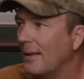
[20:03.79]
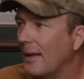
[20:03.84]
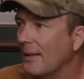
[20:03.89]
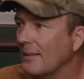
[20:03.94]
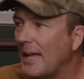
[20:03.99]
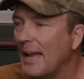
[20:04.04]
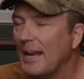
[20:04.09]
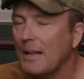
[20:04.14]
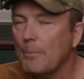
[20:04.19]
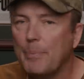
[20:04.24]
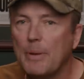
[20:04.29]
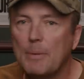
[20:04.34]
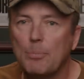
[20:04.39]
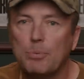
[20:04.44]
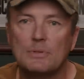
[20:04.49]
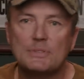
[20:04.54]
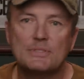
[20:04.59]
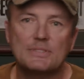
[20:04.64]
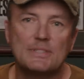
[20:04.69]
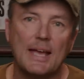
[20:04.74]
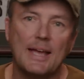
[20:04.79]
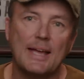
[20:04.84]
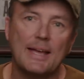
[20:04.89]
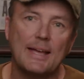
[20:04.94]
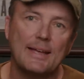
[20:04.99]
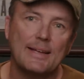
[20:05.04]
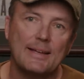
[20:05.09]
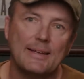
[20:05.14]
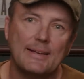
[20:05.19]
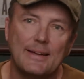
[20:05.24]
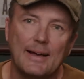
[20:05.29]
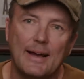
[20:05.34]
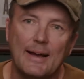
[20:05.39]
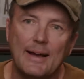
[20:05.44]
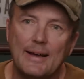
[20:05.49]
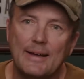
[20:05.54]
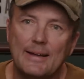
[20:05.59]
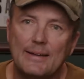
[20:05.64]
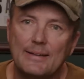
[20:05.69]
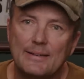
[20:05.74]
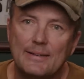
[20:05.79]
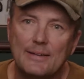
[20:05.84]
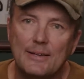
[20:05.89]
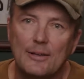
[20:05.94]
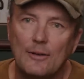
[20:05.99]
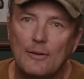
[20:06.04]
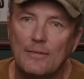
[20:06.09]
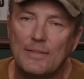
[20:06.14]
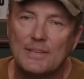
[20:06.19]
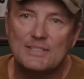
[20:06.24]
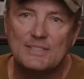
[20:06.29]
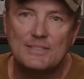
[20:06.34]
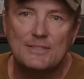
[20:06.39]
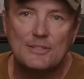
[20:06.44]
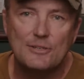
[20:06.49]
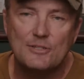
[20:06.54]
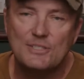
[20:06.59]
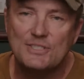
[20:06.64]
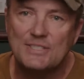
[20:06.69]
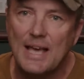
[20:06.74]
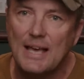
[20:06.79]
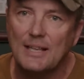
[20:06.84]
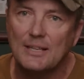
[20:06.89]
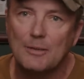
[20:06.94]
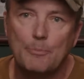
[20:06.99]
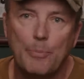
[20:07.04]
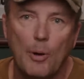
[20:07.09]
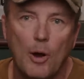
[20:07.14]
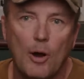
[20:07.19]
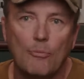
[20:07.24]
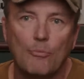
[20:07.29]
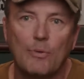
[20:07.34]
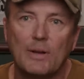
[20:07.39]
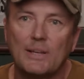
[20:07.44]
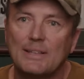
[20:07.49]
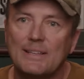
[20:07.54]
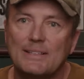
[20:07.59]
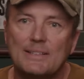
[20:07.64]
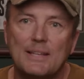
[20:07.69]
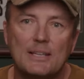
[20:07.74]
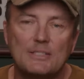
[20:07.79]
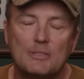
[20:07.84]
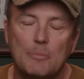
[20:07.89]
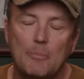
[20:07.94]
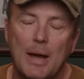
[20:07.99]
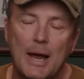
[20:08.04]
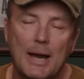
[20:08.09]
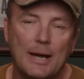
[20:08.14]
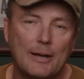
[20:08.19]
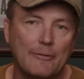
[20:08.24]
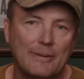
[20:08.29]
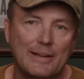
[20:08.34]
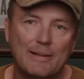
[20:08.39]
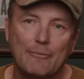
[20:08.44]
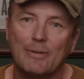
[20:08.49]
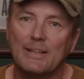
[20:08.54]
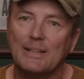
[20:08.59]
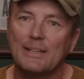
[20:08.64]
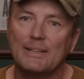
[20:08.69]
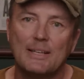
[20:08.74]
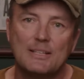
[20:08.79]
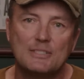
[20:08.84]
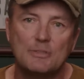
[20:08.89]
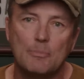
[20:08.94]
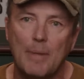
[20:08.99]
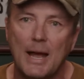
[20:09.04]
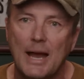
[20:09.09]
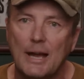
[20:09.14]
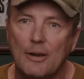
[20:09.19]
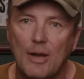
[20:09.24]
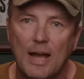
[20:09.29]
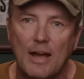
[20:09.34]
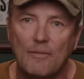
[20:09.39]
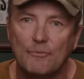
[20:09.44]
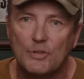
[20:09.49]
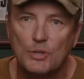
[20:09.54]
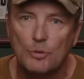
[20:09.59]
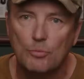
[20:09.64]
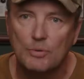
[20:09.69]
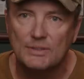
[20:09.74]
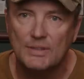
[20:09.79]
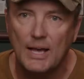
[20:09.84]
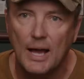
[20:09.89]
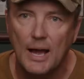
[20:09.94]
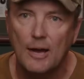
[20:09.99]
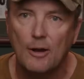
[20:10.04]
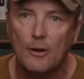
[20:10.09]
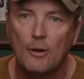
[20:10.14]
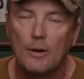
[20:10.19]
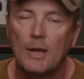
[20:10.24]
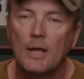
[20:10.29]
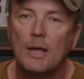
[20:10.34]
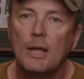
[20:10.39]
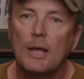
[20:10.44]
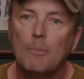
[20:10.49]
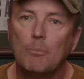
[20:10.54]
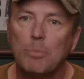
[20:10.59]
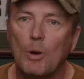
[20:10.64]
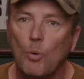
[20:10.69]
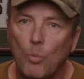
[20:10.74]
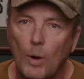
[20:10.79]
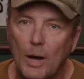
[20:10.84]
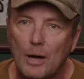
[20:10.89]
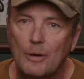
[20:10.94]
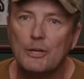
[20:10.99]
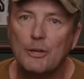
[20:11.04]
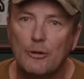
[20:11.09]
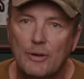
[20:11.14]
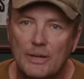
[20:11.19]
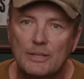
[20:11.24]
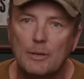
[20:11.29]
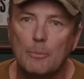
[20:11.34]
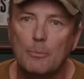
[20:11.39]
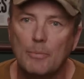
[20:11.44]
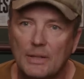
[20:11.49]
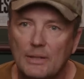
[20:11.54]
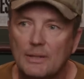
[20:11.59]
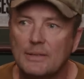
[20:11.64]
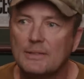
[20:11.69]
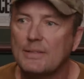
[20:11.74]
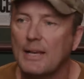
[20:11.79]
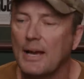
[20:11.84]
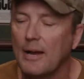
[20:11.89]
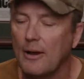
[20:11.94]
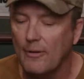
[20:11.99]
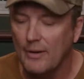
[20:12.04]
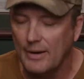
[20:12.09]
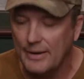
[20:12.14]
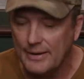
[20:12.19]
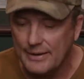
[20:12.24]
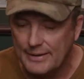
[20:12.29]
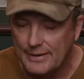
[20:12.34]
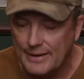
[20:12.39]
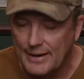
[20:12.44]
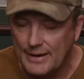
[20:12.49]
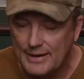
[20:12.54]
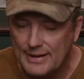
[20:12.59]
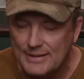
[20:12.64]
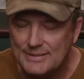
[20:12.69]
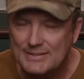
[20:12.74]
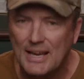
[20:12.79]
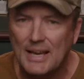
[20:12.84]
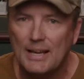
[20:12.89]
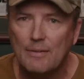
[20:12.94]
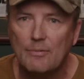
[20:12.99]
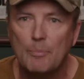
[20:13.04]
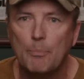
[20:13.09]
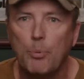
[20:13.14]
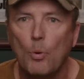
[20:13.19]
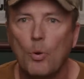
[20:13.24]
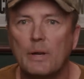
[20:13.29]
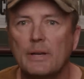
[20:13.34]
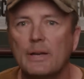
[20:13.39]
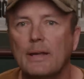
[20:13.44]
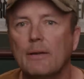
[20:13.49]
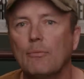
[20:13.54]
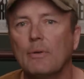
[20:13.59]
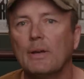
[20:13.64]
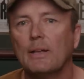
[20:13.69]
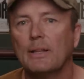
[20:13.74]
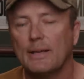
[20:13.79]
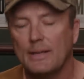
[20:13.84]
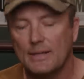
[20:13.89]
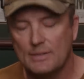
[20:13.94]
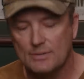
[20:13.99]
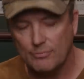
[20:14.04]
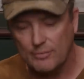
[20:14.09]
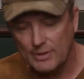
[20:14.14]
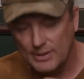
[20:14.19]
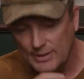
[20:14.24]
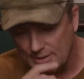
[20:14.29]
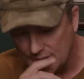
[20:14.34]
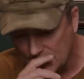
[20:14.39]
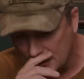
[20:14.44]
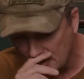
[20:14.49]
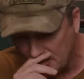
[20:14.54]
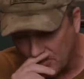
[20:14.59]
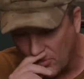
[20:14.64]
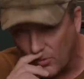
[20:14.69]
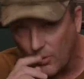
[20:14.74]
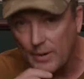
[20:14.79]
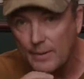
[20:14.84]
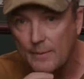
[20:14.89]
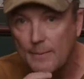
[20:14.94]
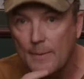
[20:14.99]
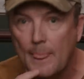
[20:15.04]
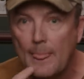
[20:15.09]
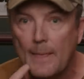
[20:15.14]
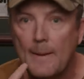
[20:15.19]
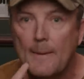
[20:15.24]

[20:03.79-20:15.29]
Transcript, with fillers: a, a lot of people say, uh, you know, this, your salad bar really doesn't matter, and it really doesn't matter after you retire. But while you're in the military, uh, it's kind of important. It really is, really is important.